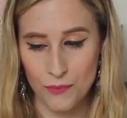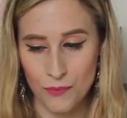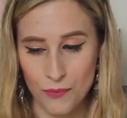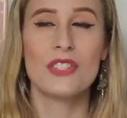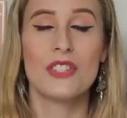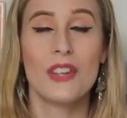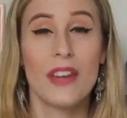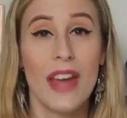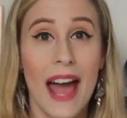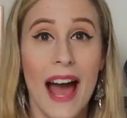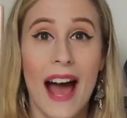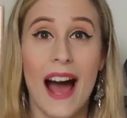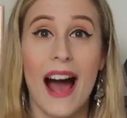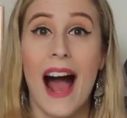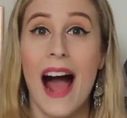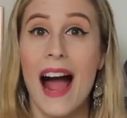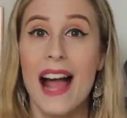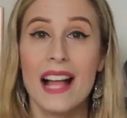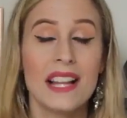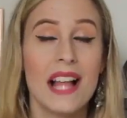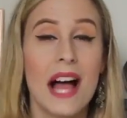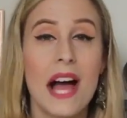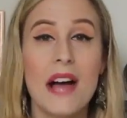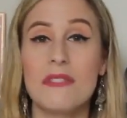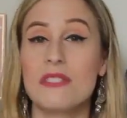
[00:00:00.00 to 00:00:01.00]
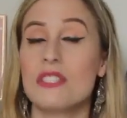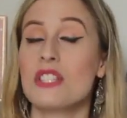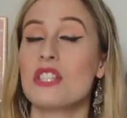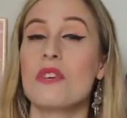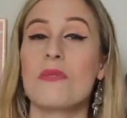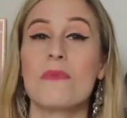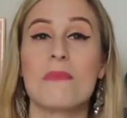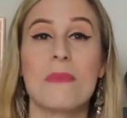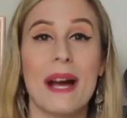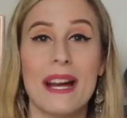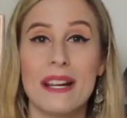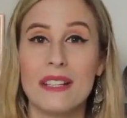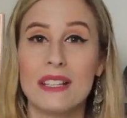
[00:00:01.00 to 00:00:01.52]
So yeah, I left
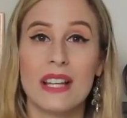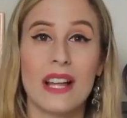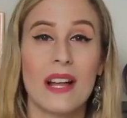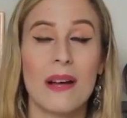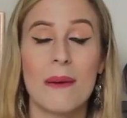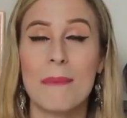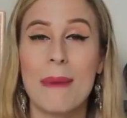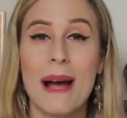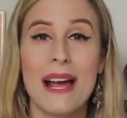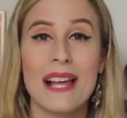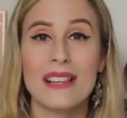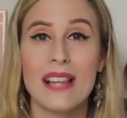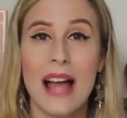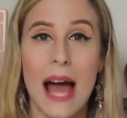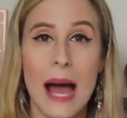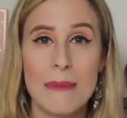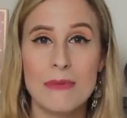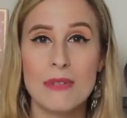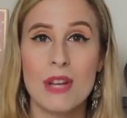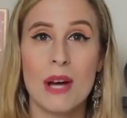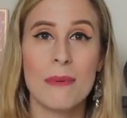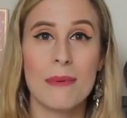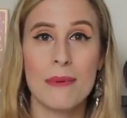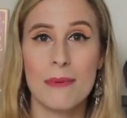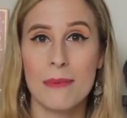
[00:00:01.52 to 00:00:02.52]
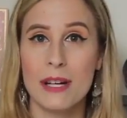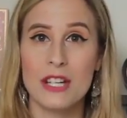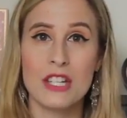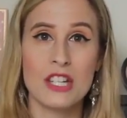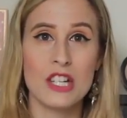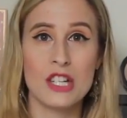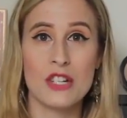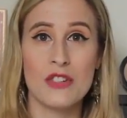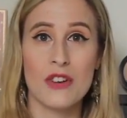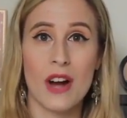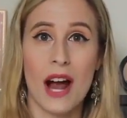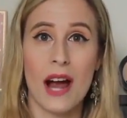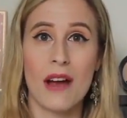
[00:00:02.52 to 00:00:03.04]
my, my laptop and my
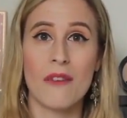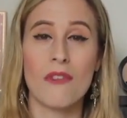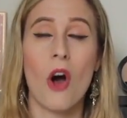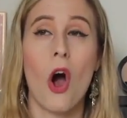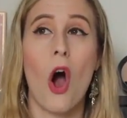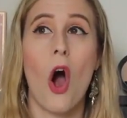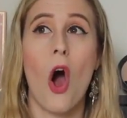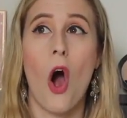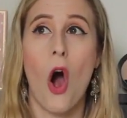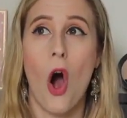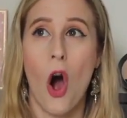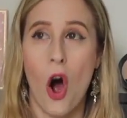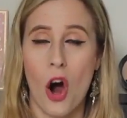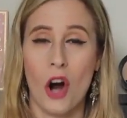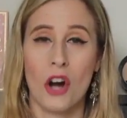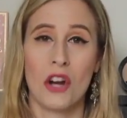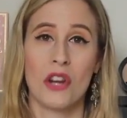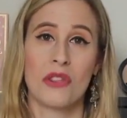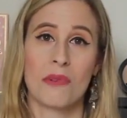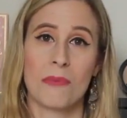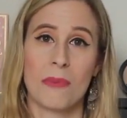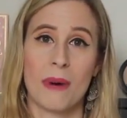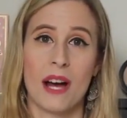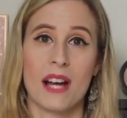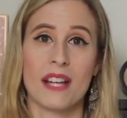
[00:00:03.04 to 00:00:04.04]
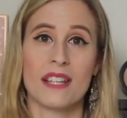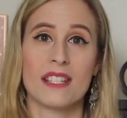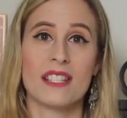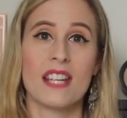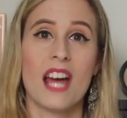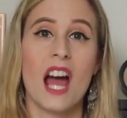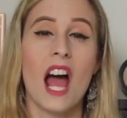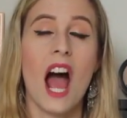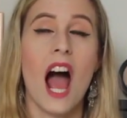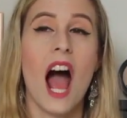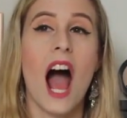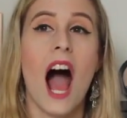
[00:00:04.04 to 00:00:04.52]
G Drive on the bus.